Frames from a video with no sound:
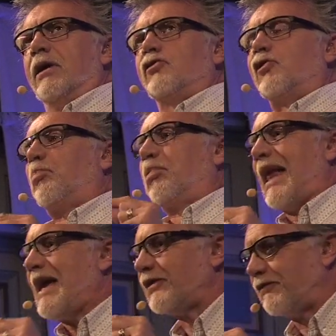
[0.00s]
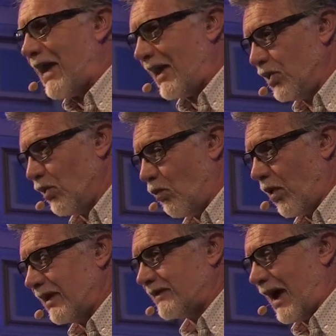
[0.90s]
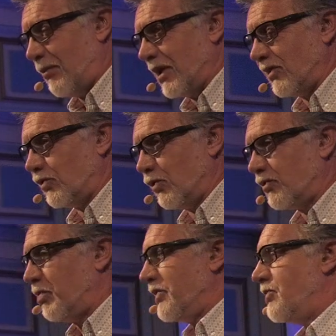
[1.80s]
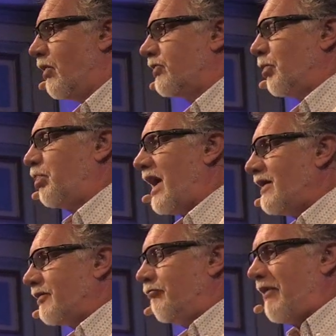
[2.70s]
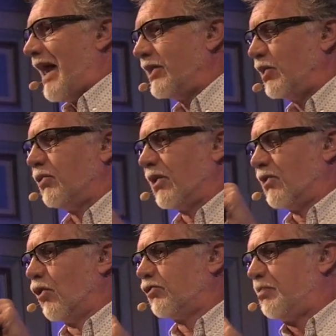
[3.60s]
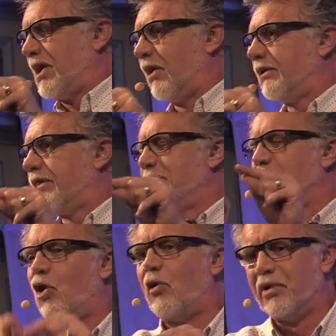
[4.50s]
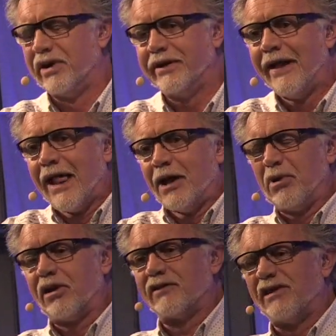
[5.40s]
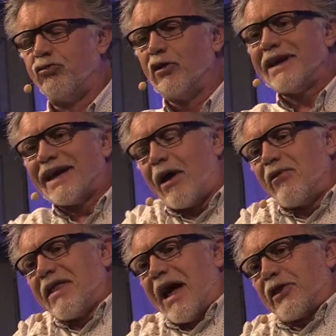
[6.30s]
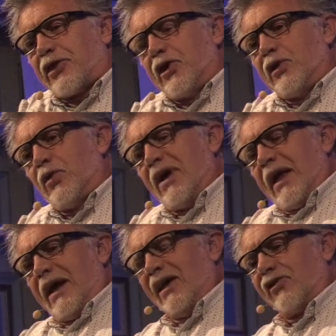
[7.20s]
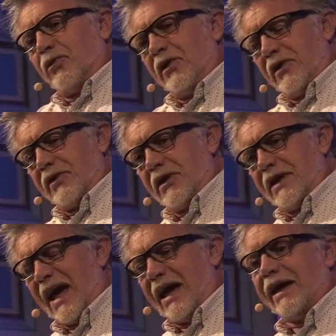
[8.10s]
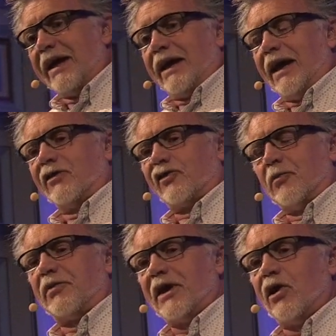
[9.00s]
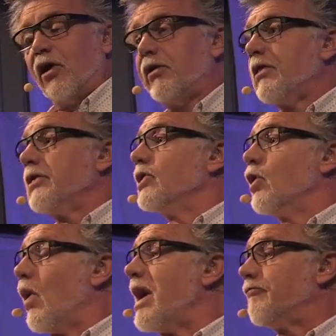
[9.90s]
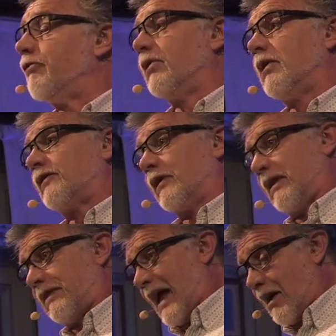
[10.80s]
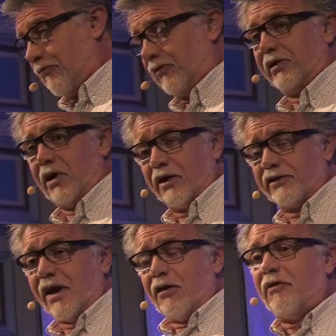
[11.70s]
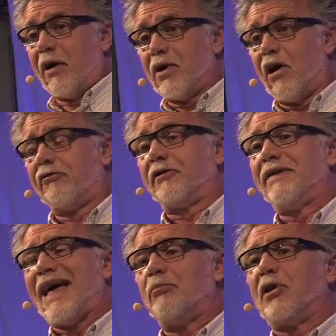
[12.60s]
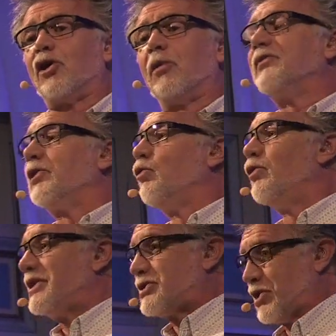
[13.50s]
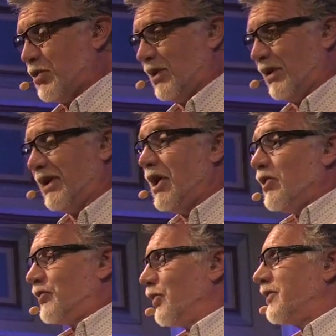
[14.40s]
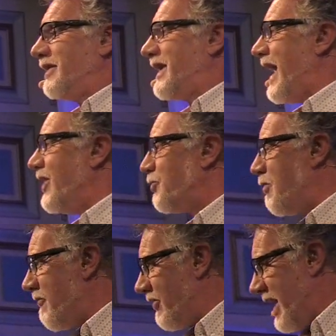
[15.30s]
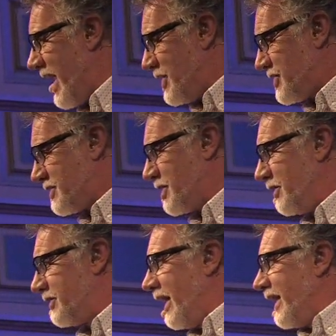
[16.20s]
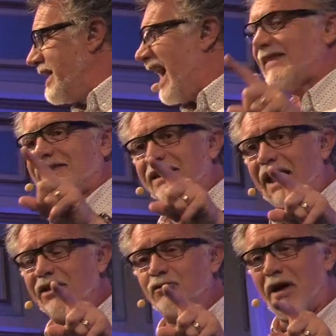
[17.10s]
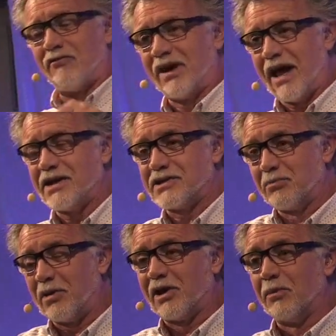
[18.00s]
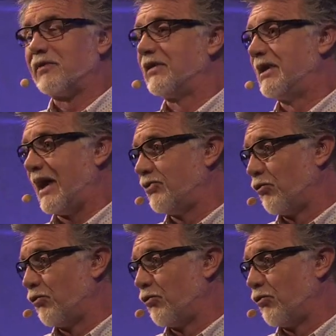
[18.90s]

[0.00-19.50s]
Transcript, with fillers: to place value on what is happening to us, but not to place a value that goes beyond the moment, because if we carry that through into another day in something other than gratefulness and thankfulness, very often that becomes a ritual. So today's revelation, to, yesterday's revelation becomes today's